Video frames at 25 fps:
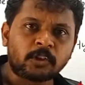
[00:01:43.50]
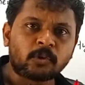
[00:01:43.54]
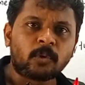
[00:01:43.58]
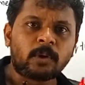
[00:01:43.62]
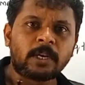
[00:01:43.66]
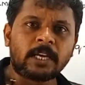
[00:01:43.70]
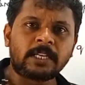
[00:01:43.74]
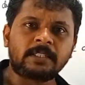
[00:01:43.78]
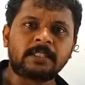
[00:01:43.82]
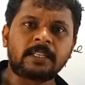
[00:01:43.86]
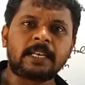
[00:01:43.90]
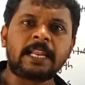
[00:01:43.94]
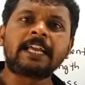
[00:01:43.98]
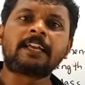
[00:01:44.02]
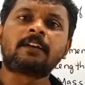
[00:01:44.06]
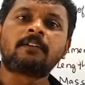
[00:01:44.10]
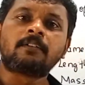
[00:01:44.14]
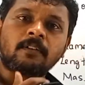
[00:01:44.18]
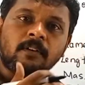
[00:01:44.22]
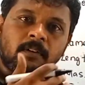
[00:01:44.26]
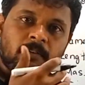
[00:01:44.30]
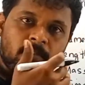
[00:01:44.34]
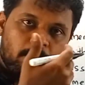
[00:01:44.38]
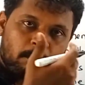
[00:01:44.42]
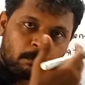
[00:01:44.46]
to length like
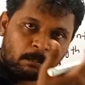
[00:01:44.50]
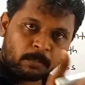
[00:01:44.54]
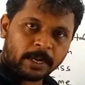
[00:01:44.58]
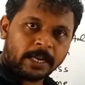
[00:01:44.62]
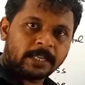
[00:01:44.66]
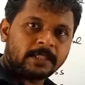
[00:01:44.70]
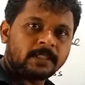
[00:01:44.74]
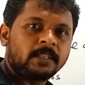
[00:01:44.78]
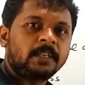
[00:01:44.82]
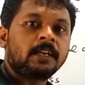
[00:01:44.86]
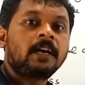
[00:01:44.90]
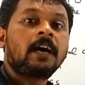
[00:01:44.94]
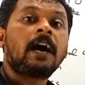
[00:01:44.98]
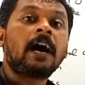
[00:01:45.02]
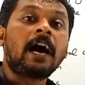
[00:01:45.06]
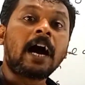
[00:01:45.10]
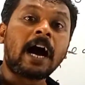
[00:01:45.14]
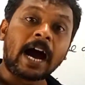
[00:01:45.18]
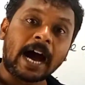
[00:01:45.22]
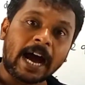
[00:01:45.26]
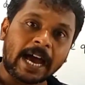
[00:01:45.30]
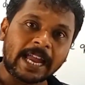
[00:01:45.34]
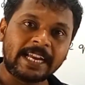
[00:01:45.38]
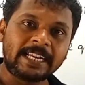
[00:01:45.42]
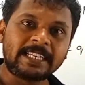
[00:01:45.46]
breadth,
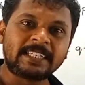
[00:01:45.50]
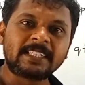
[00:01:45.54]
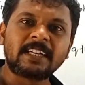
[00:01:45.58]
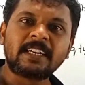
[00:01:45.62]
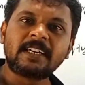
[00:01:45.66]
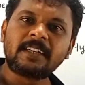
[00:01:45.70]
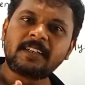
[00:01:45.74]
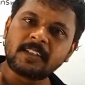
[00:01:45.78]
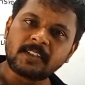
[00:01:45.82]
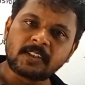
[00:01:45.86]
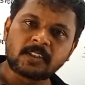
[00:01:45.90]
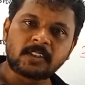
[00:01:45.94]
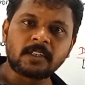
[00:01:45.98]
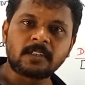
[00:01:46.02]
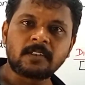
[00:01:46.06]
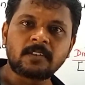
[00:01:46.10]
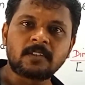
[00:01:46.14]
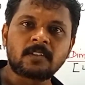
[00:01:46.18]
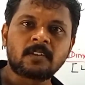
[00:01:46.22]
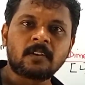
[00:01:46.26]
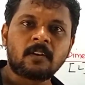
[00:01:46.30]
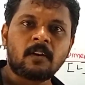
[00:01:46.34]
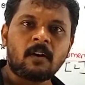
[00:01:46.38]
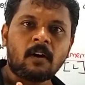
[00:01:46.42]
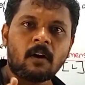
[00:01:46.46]
height, distance,
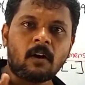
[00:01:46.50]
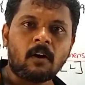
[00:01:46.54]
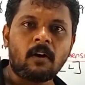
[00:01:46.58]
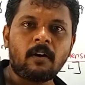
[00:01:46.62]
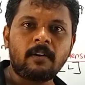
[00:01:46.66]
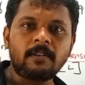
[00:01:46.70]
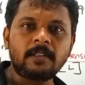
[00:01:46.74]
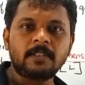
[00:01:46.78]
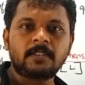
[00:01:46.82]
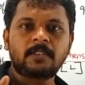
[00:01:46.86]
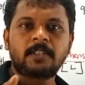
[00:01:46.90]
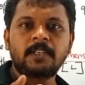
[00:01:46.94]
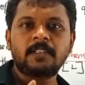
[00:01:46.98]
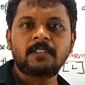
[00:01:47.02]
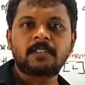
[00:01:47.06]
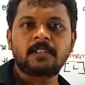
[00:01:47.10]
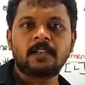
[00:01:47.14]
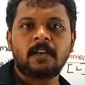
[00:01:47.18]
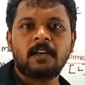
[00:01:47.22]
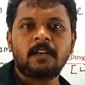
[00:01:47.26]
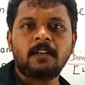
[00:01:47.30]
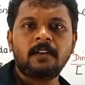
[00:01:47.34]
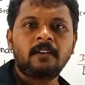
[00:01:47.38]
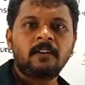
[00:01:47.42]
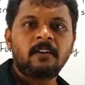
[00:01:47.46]
all these things
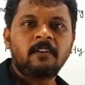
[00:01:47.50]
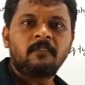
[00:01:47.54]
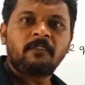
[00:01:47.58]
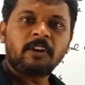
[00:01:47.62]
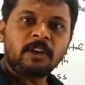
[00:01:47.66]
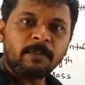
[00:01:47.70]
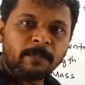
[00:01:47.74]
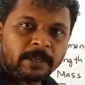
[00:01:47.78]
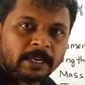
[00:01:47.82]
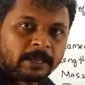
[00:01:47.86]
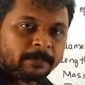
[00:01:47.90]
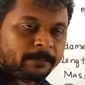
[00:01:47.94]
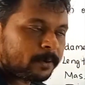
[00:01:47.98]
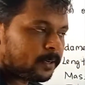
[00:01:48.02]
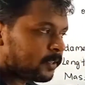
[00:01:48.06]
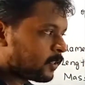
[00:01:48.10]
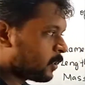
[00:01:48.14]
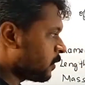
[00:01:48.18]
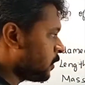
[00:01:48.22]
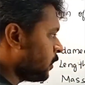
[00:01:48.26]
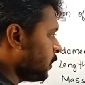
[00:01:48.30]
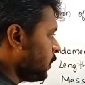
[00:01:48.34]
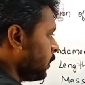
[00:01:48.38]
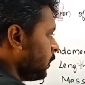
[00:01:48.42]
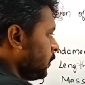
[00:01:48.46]
will be
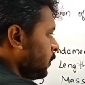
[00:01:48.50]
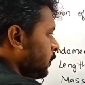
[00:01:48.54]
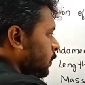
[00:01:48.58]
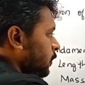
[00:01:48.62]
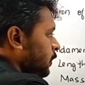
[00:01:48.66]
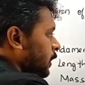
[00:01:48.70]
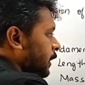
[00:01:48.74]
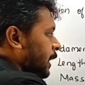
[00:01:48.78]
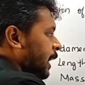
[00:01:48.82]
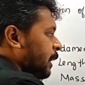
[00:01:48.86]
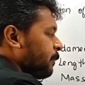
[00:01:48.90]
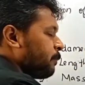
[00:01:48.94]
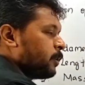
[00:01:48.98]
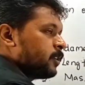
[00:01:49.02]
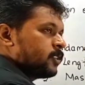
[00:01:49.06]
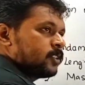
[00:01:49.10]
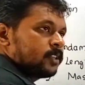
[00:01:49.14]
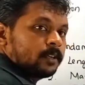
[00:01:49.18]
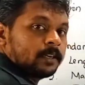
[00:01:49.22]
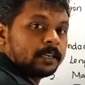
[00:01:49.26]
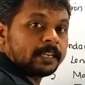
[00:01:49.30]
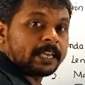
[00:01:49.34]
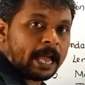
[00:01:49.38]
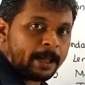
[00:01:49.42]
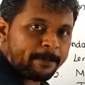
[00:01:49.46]
represented in the
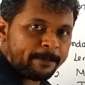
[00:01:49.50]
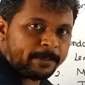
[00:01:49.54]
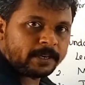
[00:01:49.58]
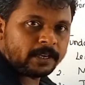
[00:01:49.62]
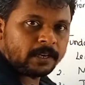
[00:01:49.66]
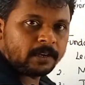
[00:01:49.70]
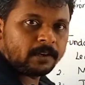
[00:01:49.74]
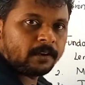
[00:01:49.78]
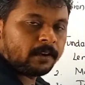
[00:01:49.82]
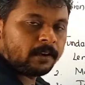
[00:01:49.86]
dimension capital